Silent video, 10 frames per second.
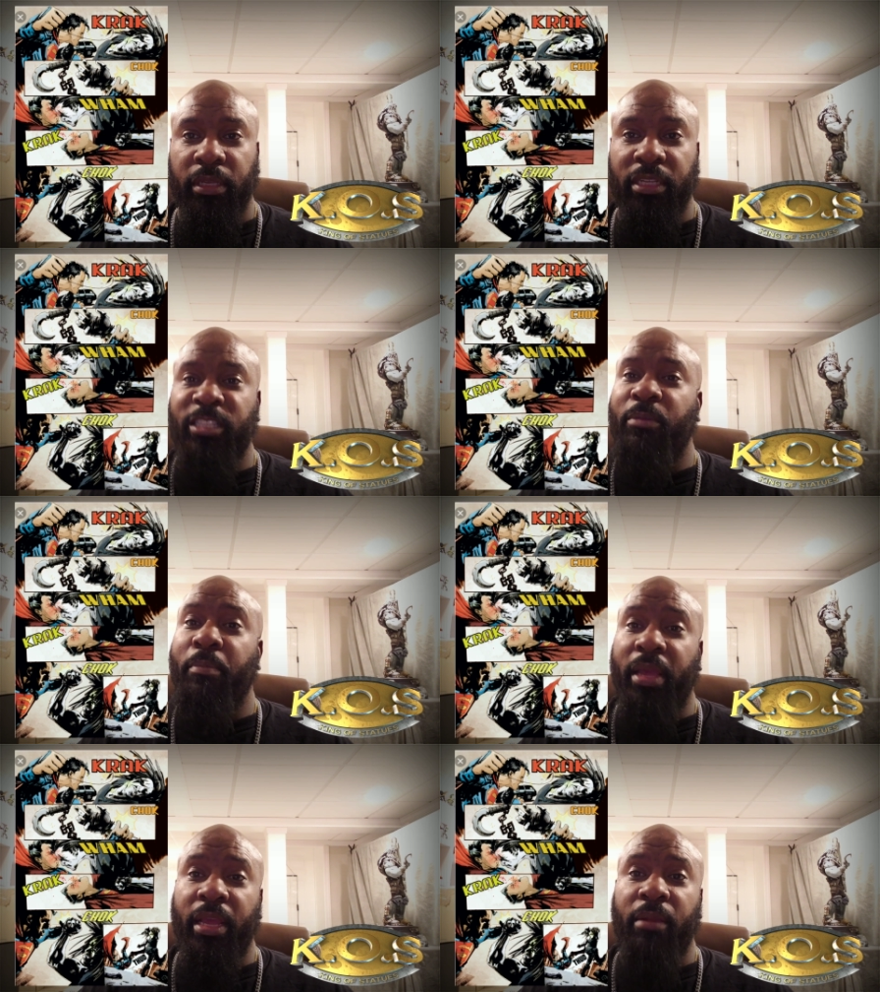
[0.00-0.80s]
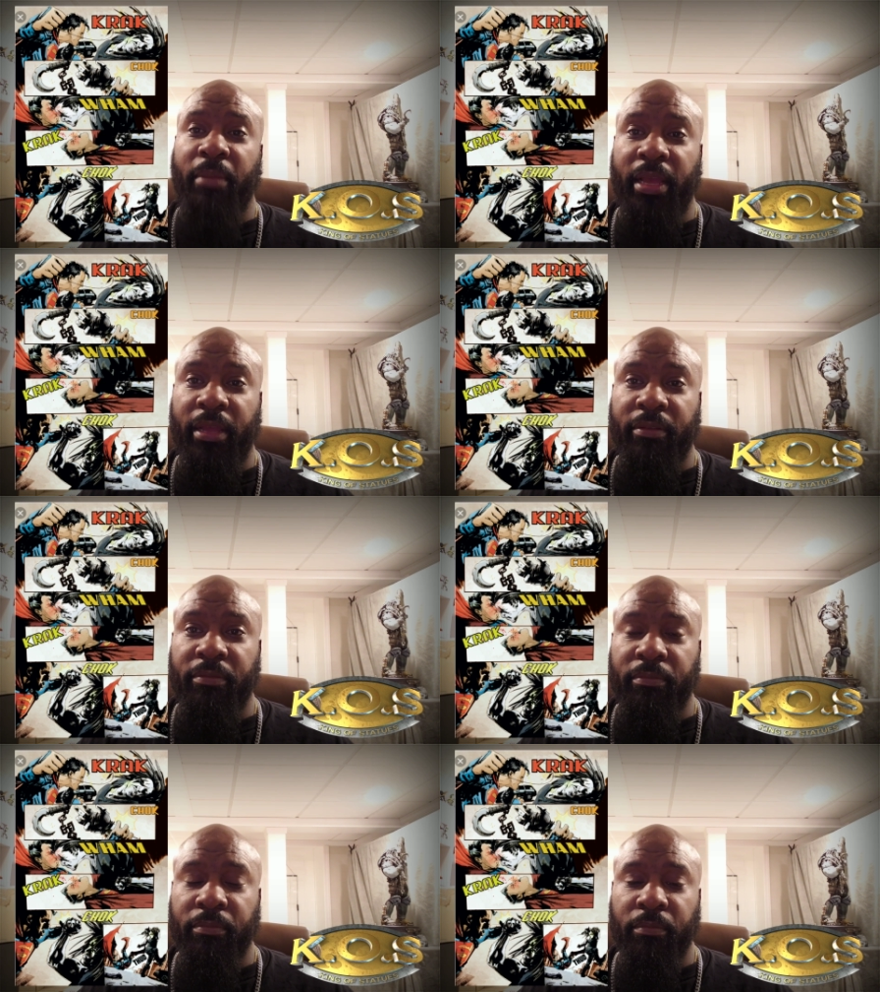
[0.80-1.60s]
He's the main man.
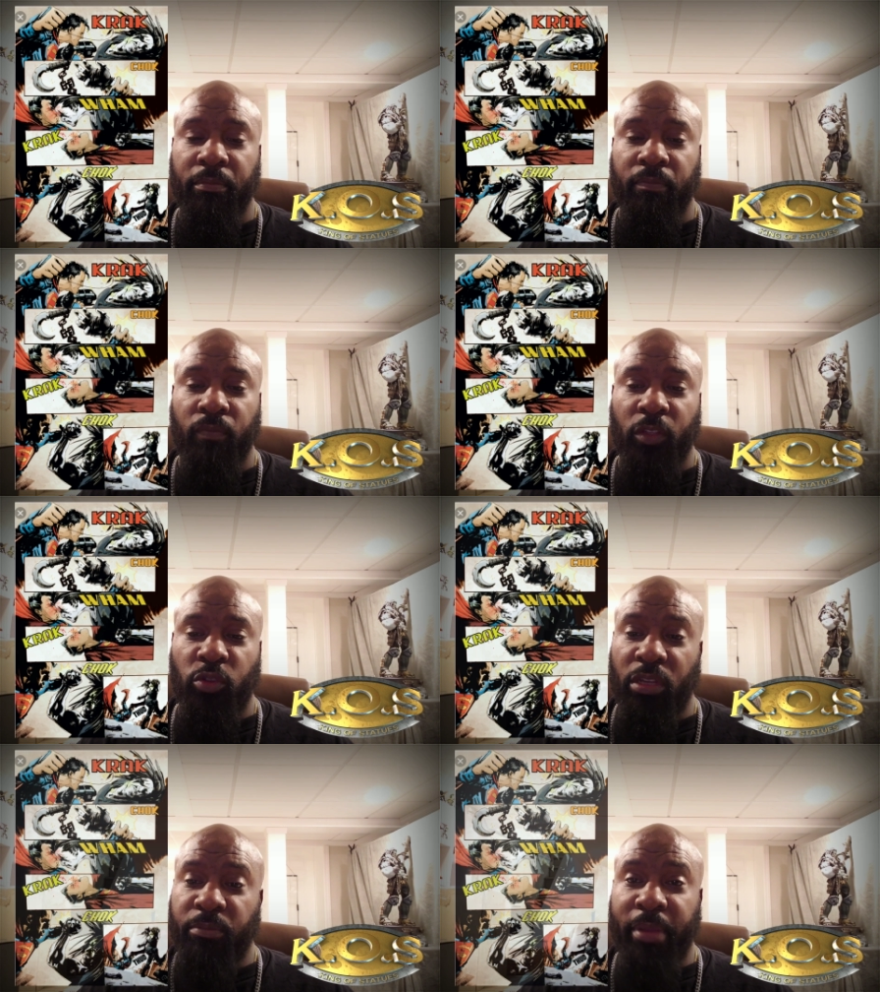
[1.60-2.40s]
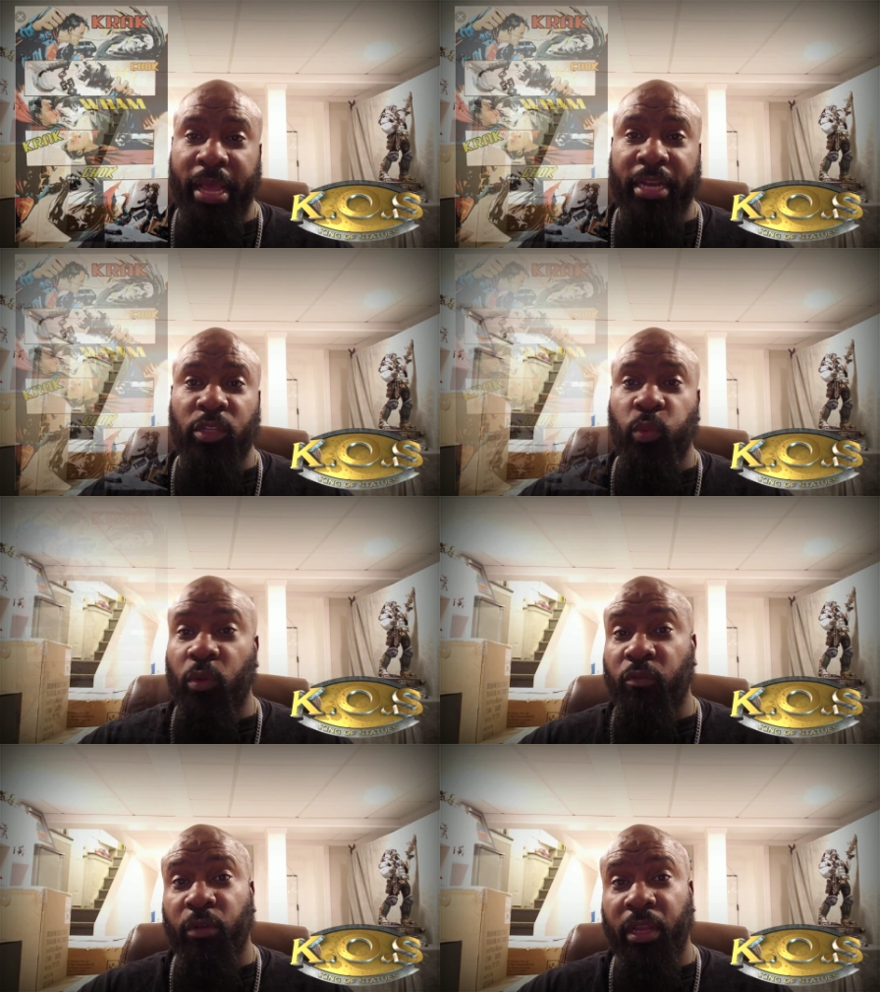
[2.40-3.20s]
So he's bad as
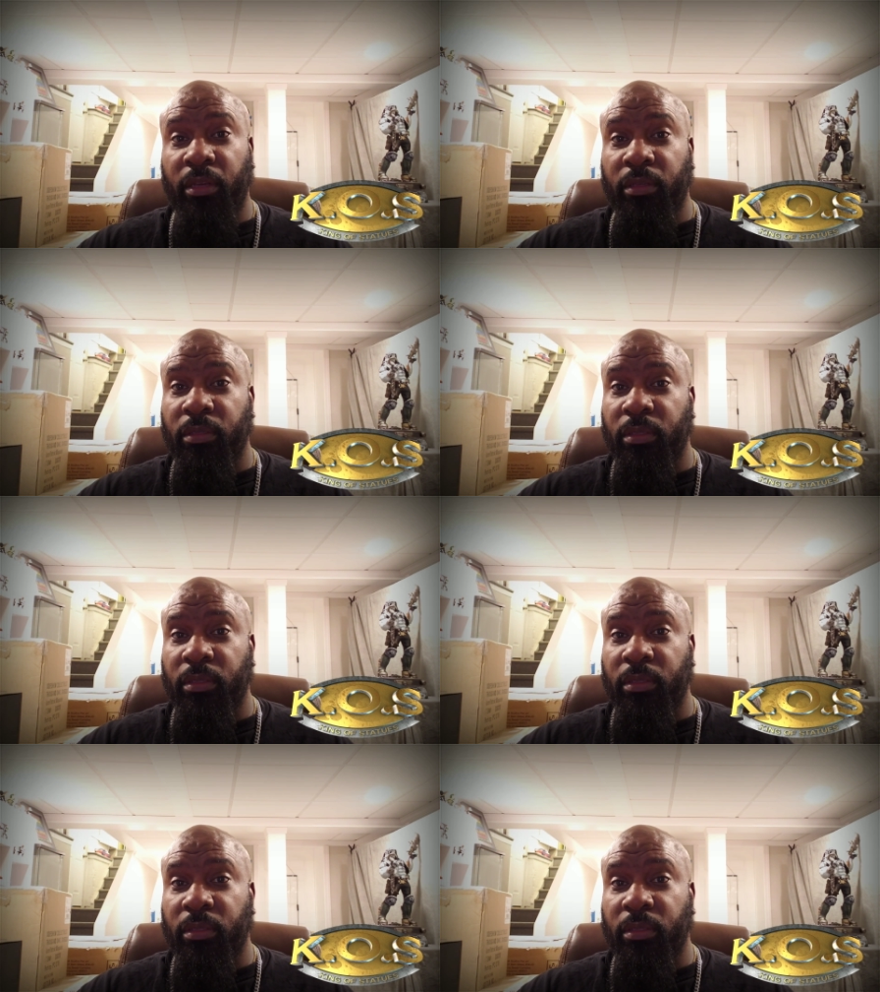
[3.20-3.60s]
Wolverine.